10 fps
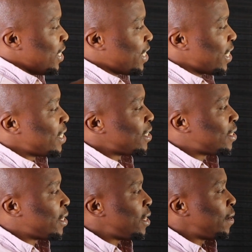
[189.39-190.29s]

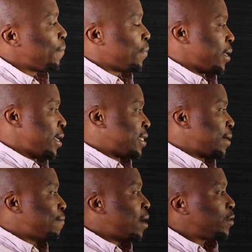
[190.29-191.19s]
GNS3 is
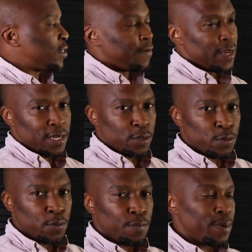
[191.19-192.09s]
a multi-vendor tool.